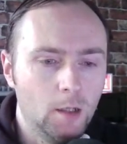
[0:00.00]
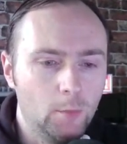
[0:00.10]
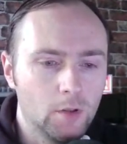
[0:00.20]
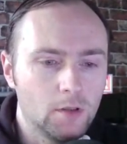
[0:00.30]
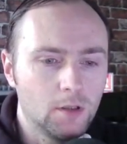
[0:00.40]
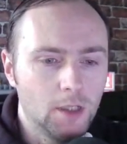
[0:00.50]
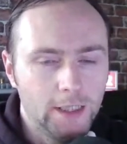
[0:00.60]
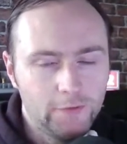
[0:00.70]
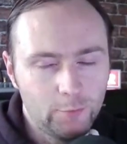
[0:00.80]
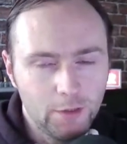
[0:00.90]
but
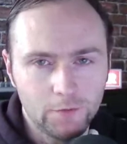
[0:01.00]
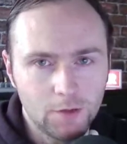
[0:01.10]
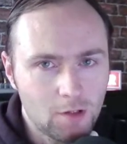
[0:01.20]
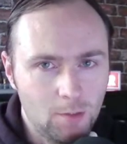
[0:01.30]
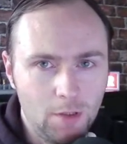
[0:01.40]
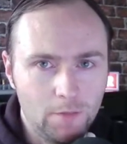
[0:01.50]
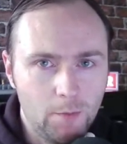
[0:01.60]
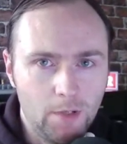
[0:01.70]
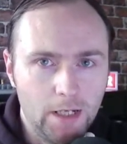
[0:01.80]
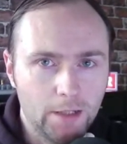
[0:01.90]
Liverpool have just come off the
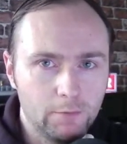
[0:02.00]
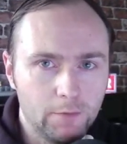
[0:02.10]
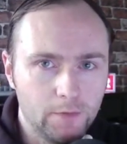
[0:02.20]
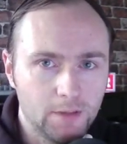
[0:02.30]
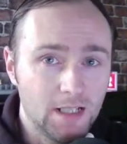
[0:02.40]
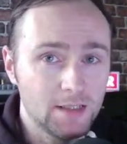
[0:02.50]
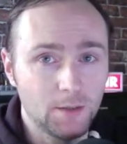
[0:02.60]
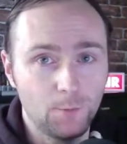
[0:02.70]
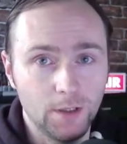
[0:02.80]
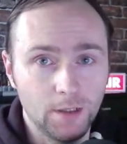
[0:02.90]
back of a
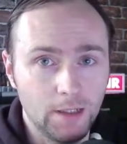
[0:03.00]
fantastic win